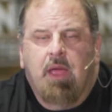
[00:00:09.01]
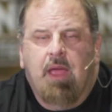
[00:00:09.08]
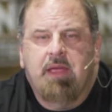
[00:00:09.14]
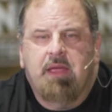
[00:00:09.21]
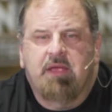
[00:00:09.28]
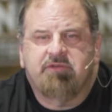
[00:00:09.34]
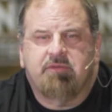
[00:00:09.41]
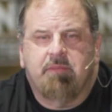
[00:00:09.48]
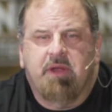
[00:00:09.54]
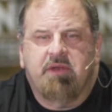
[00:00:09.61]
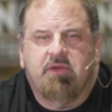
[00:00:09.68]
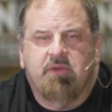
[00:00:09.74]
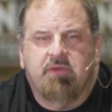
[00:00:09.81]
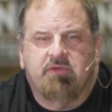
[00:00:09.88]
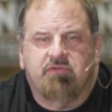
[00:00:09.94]
Hey, how's everybody
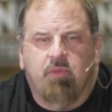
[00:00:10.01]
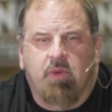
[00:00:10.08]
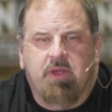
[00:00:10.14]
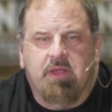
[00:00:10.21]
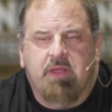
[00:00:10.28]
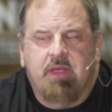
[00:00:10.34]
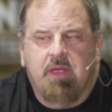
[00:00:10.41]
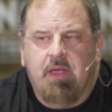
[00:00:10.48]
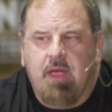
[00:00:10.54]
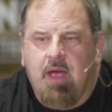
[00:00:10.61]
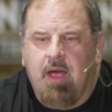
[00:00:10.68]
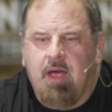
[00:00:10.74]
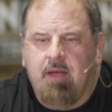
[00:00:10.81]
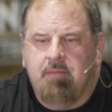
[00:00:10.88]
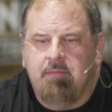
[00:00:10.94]
doing this week?
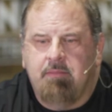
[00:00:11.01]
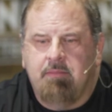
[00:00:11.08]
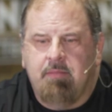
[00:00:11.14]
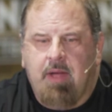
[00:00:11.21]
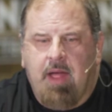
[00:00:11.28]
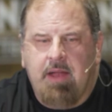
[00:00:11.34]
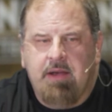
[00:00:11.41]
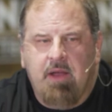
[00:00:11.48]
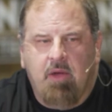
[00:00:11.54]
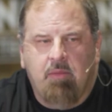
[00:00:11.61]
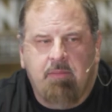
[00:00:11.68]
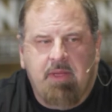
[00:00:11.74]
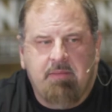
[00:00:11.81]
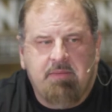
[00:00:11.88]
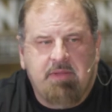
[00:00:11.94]
I know
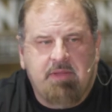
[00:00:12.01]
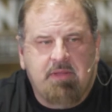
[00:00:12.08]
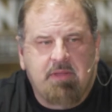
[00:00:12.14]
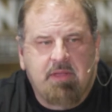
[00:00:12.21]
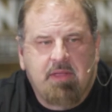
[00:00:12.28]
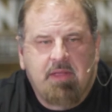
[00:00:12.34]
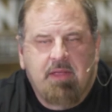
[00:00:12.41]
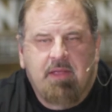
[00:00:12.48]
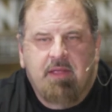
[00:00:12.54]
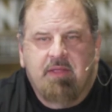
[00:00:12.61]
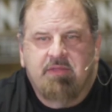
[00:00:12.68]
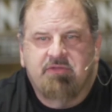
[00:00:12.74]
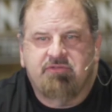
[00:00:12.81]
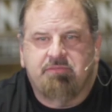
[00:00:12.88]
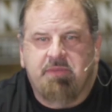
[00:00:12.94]
maybe
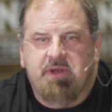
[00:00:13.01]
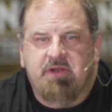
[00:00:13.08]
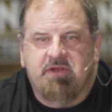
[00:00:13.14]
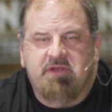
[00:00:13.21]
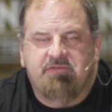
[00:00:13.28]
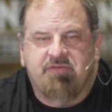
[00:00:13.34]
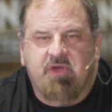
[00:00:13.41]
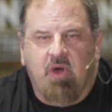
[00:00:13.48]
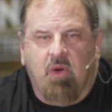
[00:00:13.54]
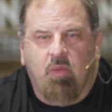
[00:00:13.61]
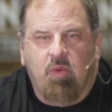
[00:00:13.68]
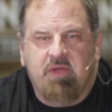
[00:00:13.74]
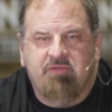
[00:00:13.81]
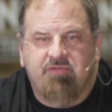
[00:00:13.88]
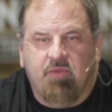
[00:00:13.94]
this has been a difficult
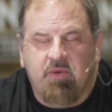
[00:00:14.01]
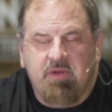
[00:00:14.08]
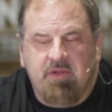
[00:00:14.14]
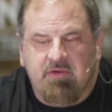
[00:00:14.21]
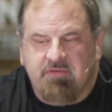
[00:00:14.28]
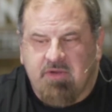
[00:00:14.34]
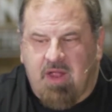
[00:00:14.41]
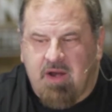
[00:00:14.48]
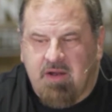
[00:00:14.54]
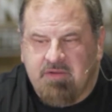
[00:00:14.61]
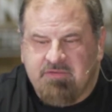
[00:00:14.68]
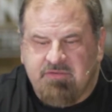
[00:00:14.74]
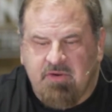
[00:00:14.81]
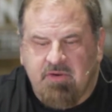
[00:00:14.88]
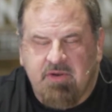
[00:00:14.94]
week for you. There's a lot of
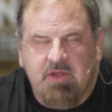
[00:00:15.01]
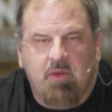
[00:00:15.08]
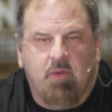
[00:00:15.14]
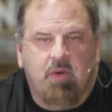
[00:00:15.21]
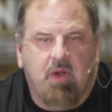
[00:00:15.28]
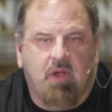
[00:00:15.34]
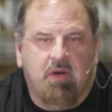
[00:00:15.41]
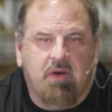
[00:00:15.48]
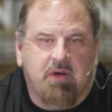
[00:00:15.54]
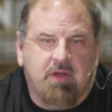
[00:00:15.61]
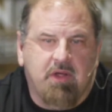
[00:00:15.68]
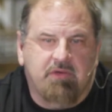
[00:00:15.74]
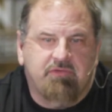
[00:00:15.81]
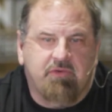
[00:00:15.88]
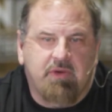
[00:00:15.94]
uncertainty going on in our
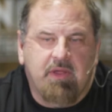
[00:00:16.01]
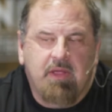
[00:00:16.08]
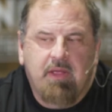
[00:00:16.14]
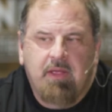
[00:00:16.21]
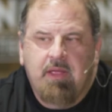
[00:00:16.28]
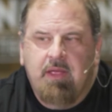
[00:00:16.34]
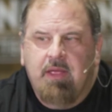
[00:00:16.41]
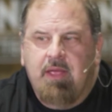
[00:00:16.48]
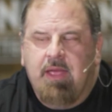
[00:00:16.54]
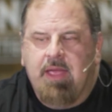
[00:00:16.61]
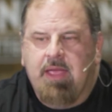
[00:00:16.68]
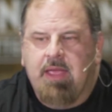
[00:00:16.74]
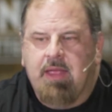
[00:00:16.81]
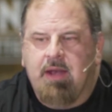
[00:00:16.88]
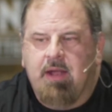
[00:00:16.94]
country.
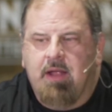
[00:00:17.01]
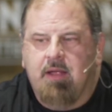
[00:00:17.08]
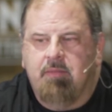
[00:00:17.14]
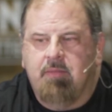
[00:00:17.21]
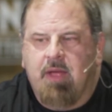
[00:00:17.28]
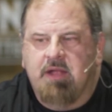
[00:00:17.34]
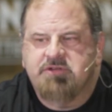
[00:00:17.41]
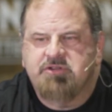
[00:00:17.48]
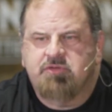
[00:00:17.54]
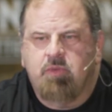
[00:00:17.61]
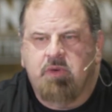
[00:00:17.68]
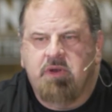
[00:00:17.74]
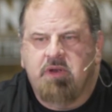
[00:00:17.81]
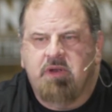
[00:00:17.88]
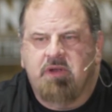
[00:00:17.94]
And I just
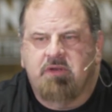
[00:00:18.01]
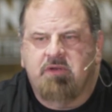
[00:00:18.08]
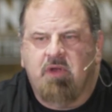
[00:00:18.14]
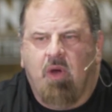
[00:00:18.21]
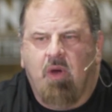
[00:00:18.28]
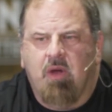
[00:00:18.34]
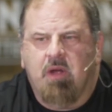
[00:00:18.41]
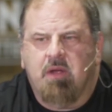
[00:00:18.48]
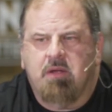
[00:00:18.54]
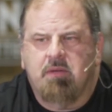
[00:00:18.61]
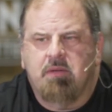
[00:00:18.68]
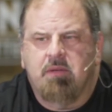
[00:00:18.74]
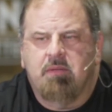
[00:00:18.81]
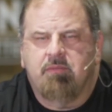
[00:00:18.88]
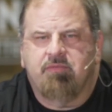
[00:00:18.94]
wanted to talk
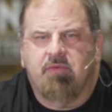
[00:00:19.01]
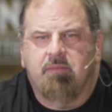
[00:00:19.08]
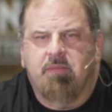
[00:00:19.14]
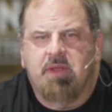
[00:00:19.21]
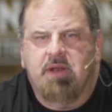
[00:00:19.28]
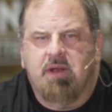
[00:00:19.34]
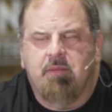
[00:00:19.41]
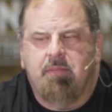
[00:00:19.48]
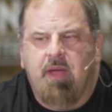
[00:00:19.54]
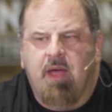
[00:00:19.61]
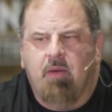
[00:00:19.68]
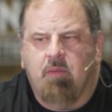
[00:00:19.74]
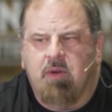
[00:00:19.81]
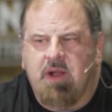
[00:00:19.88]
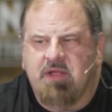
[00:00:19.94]
for a minute
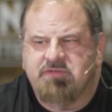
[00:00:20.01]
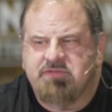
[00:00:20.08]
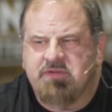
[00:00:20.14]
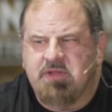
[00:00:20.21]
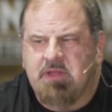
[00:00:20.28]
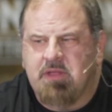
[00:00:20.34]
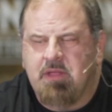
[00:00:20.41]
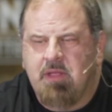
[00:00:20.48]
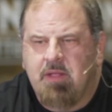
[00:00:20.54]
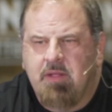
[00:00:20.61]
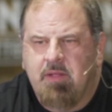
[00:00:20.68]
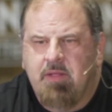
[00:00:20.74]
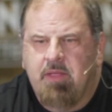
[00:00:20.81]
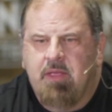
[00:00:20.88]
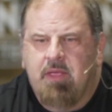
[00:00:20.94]
about what I see
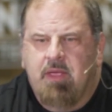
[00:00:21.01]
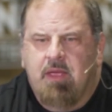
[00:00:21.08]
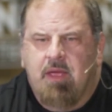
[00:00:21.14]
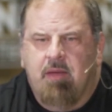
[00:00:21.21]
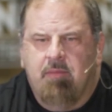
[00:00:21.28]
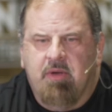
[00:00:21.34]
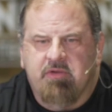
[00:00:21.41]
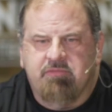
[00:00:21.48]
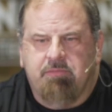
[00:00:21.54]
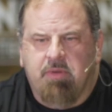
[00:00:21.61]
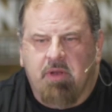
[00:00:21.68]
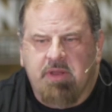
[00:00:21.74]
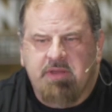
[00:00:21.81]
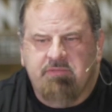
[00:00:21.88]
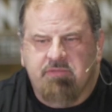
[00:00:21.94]
amongst
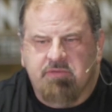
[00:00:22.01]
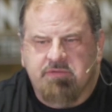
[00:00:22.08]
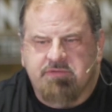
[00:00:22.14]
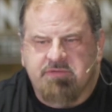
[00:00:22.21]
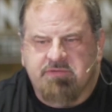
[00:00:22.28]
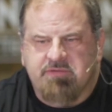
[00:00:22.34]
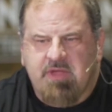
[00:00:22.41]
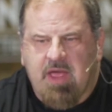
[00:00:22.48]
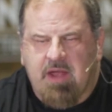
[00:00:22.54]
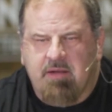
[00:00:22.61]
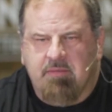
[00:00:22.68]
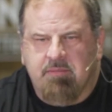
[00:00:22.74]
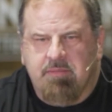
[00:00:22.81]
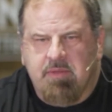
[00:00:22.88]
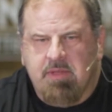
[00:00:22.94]
believers is kind
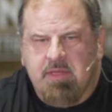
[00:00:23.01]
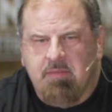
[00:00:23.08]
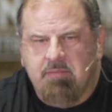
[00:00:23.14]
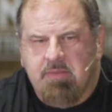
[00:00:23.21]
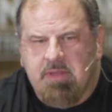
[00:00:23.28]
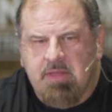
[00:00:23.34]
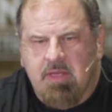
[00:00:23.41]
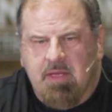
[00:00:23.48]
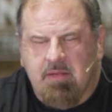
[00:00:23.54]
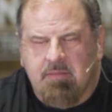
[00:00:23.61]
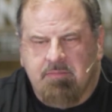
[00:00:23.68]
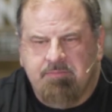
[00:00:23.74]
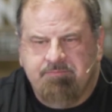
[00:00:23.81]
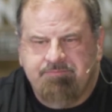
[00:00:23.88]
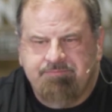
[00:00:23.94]
of can be a